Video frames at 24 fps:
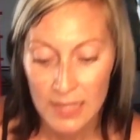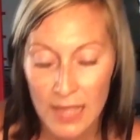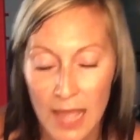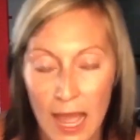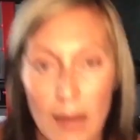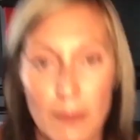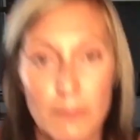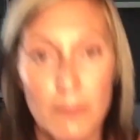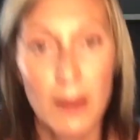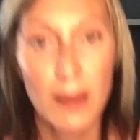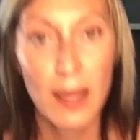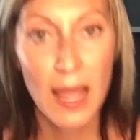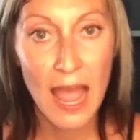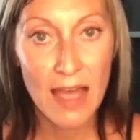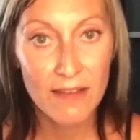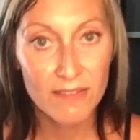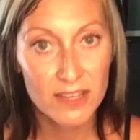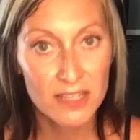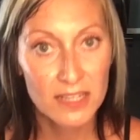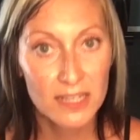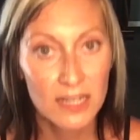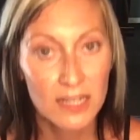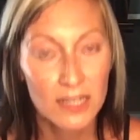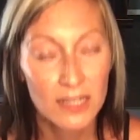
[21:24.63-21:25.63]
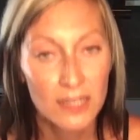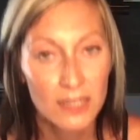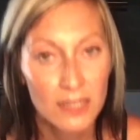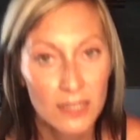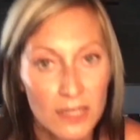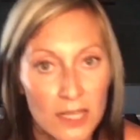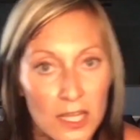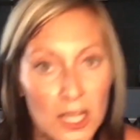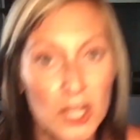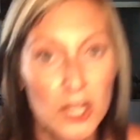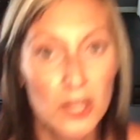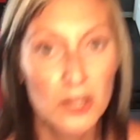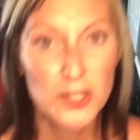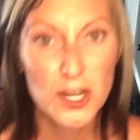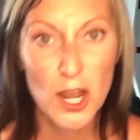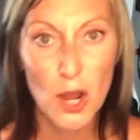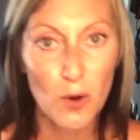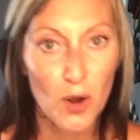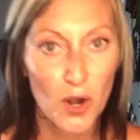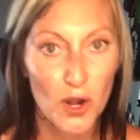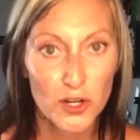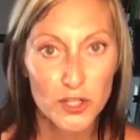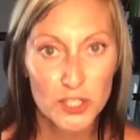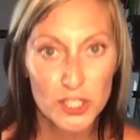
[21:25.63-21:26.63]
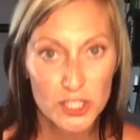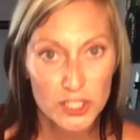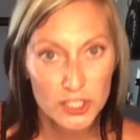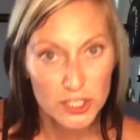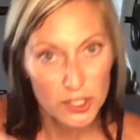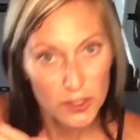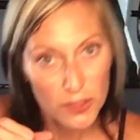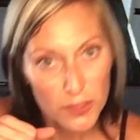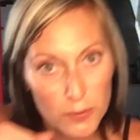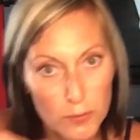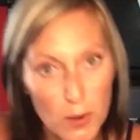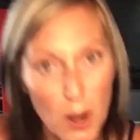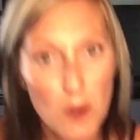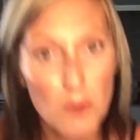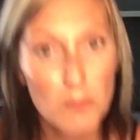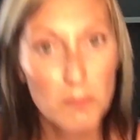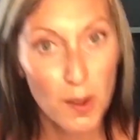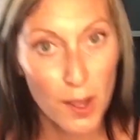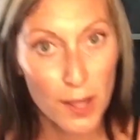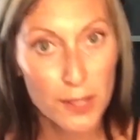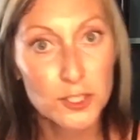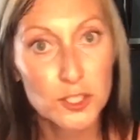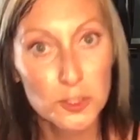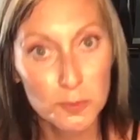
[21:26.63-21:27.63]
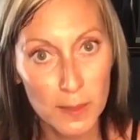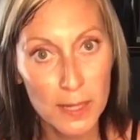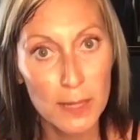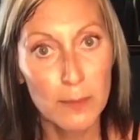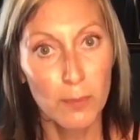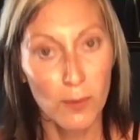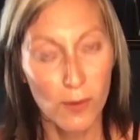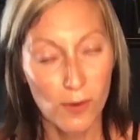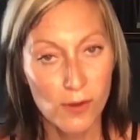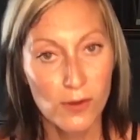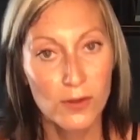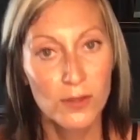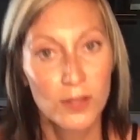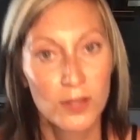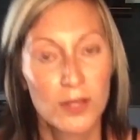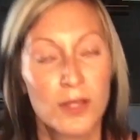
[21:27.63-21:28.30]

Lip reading: having no urges to throat punch people.